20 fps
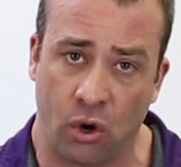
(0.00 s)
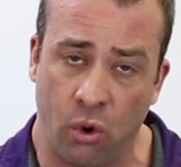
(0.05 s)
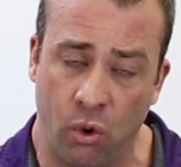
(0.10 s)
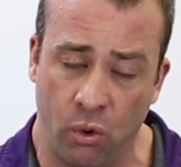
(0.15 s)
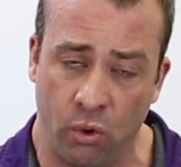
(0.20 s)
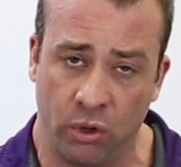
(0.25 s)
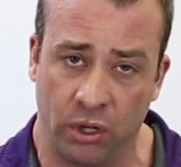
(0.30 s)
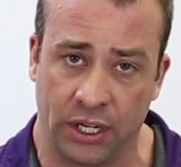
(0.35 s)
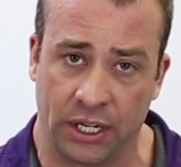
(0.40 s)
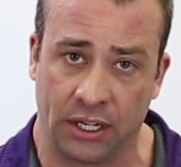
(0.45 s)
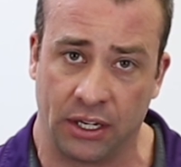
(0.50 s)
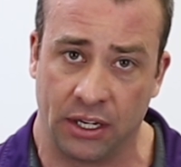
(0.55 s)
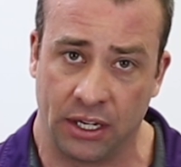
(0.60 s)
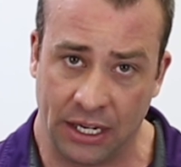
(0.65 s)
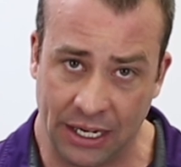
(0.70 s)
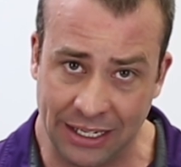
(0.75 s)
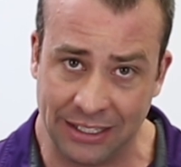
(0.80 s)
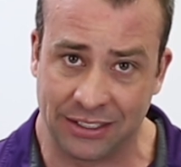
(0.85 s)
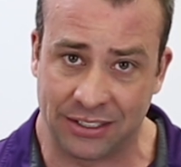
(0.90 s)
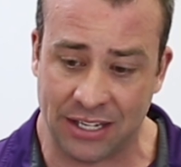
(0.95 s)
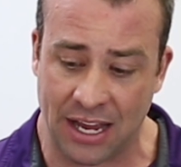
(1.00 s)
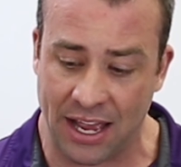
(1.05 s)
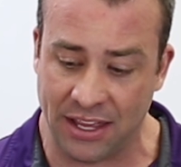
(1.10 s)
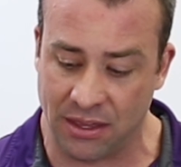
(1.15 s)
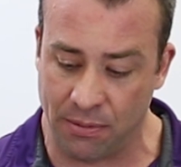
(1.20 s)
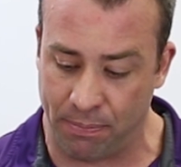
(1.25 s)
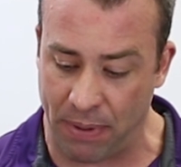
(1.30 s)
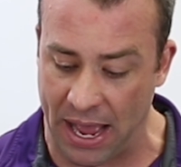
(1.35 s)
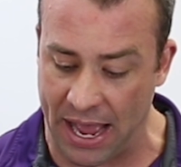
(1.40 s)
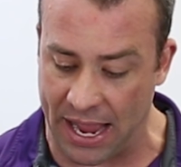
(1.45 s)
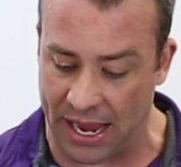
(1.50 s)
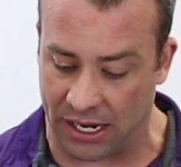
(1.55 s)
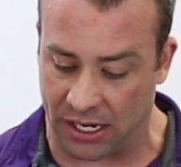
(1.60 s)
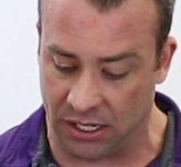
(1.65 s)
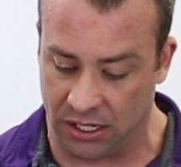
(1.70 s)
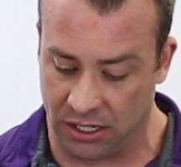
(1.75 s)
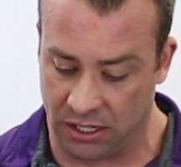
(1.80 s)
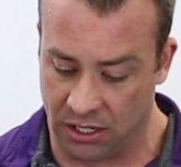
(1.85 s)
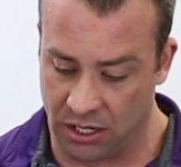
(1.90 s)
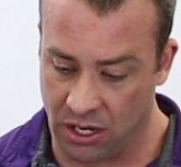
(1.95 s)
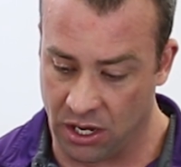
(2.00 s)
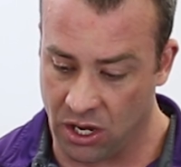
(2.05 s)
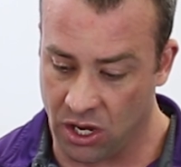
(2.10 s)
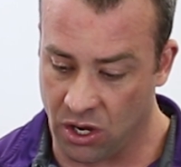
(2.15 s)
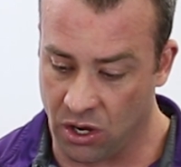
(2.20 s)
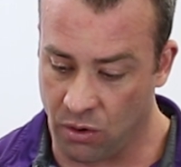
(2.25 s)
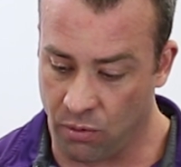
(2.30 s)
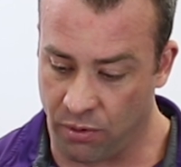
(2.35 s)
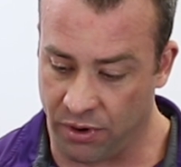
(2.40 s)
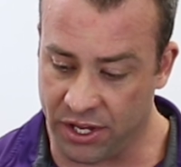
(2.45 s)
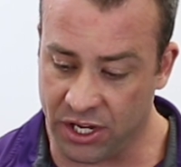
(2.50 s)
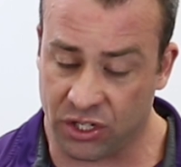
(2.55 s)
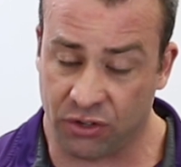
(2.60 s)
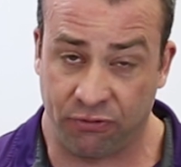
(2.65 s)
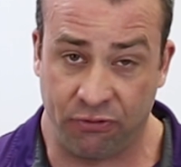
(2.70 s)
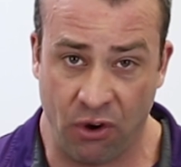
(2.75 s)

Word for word: cooling inside the bag. Where this